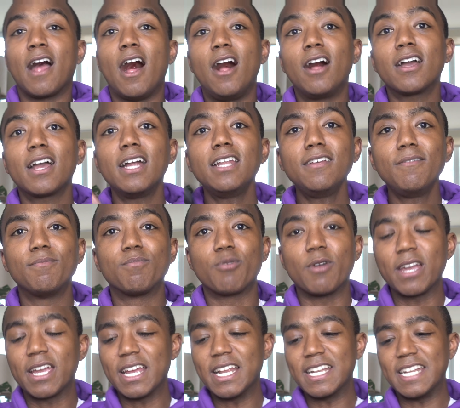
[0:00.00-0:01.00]
I'll kind of
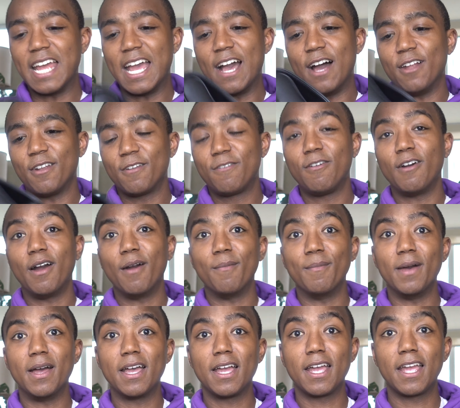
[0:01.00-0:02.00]
break it down
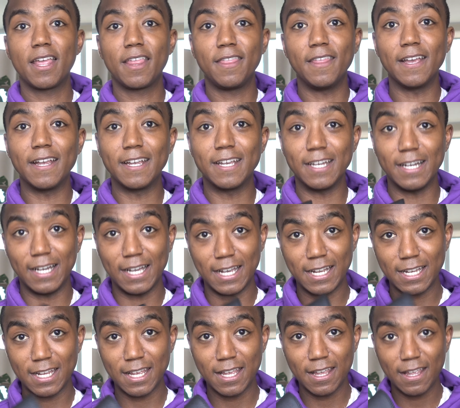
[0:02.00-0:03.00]
from the
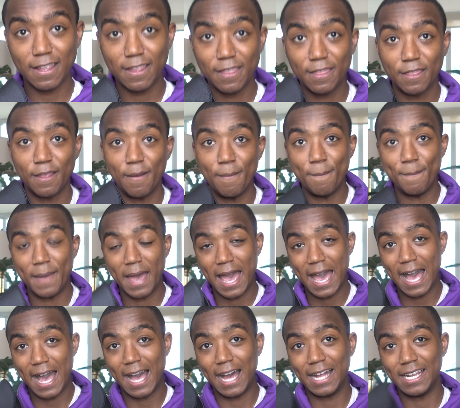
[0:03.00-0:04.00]
good, the
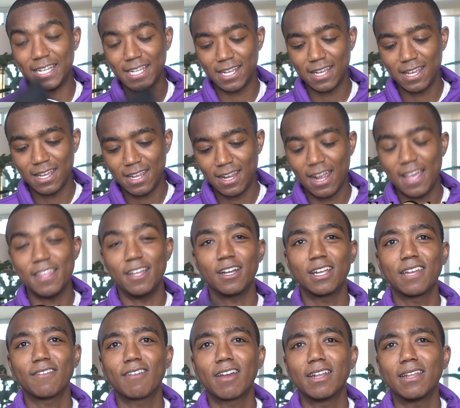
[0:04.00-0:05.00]
bad, and I'll
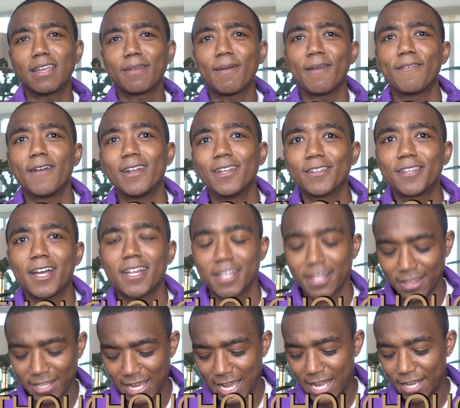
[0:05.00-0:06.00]
give kind of like my final
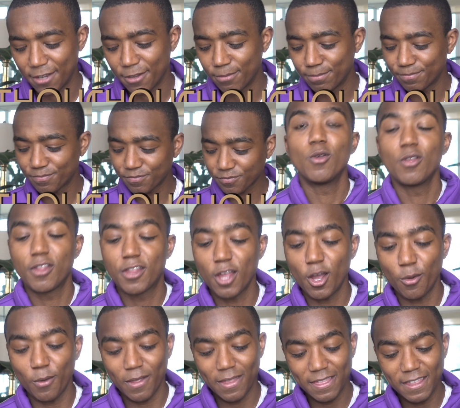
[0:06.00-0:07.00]
thoughts at the end.
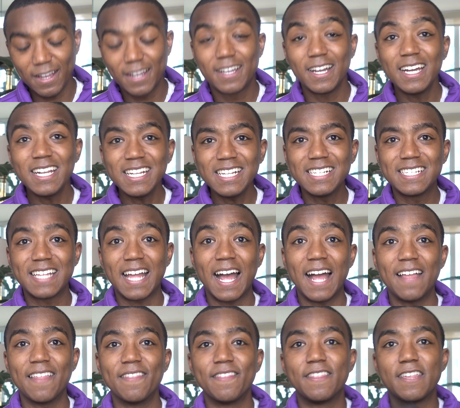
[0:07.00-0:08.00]
So the good is
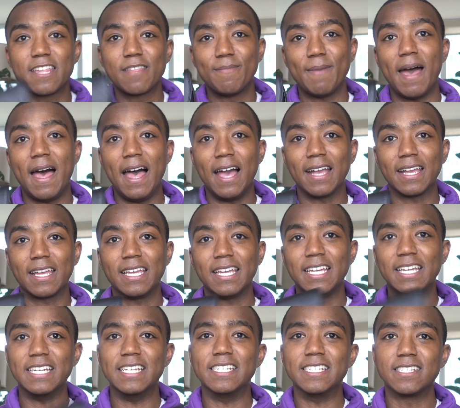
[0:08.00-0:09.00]
that this bag
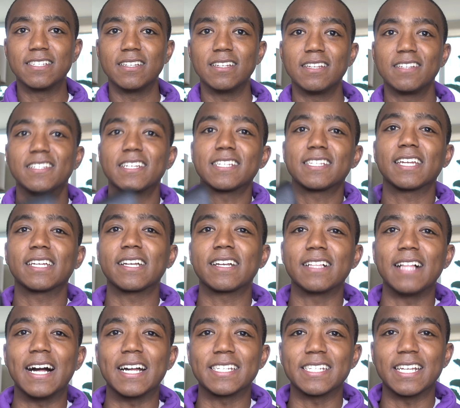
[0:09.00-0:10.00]
is just like a
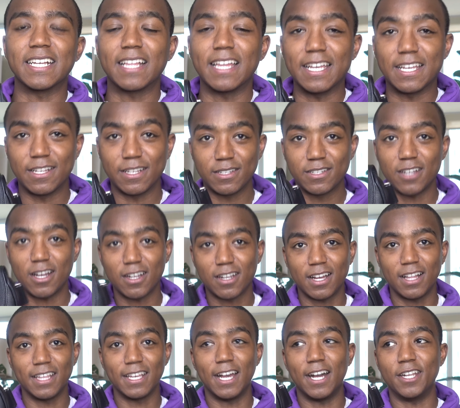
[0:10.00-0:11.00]
classic. Like John
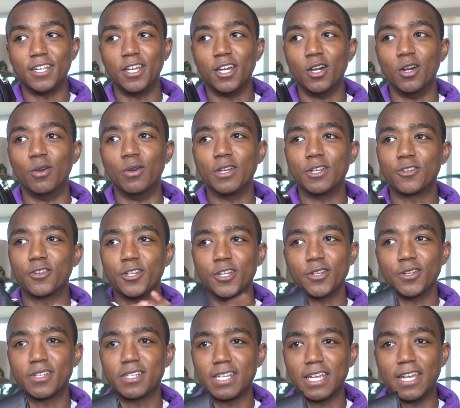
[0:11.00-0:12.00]
Galliano
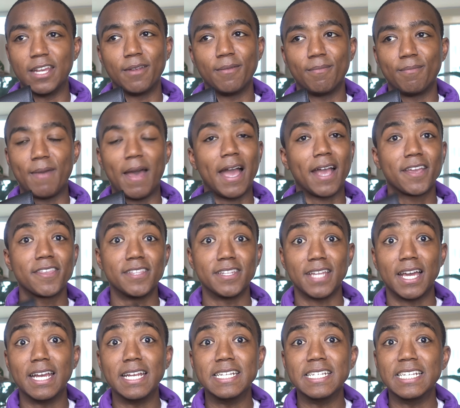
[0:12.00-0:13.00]
introduced it back in the
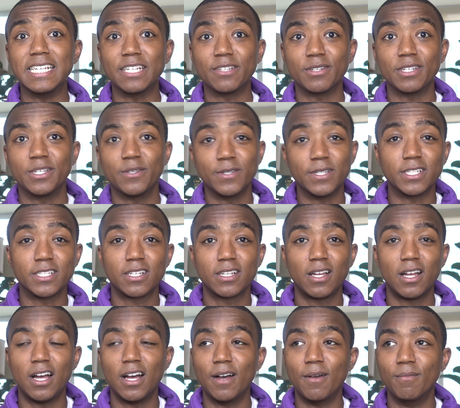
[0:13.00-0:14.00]
nineties when he was
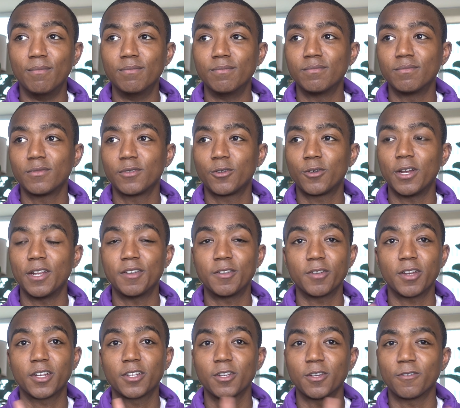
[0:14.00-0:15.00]
um, creative
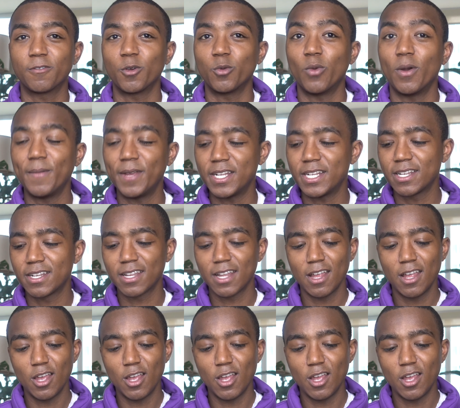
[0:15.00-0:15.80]
director for Woman,